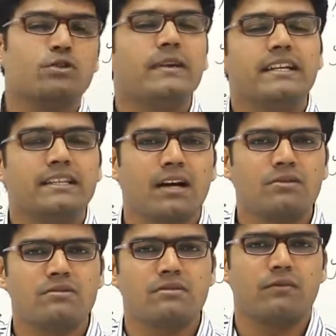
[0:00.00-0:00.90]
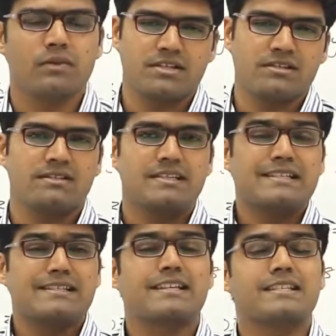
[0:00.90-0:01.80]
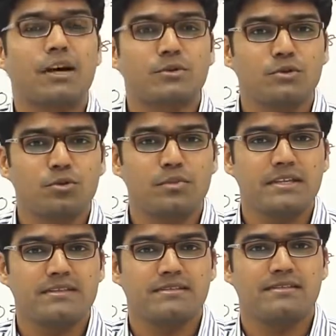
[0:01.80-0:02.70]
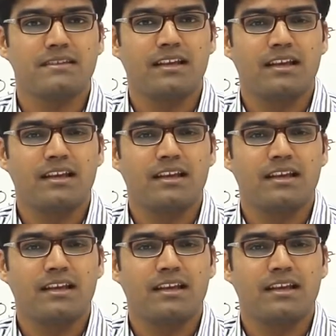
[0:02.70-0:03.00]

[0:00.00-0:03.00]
20,000, which is 6,000 rupees.